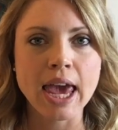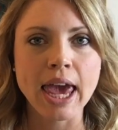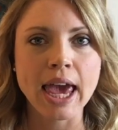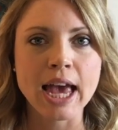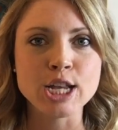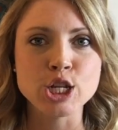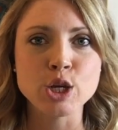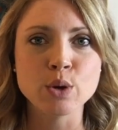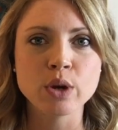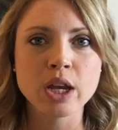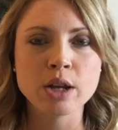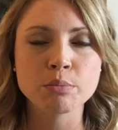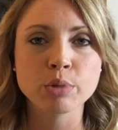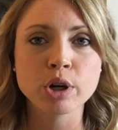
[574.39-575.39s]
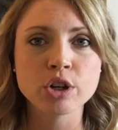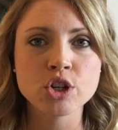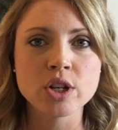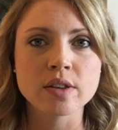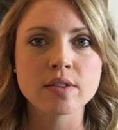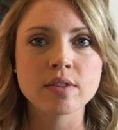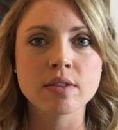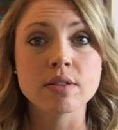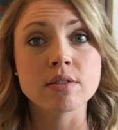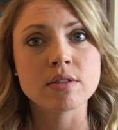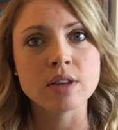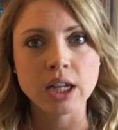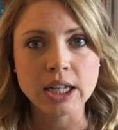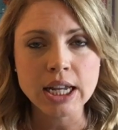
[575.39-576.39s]
and you can purchase the
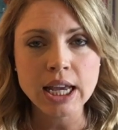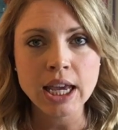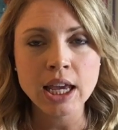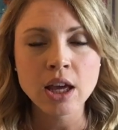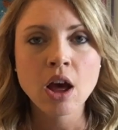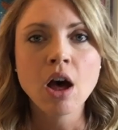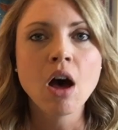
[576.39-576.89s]
CD